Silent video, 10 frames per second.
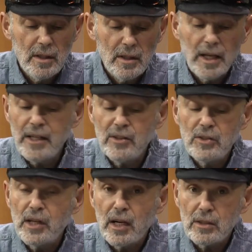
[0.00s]
lighting the
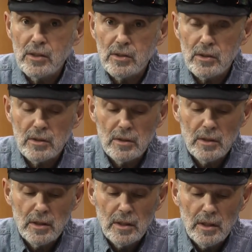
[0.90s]
darkness
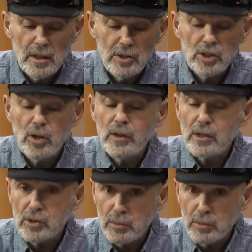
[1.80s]
and showing us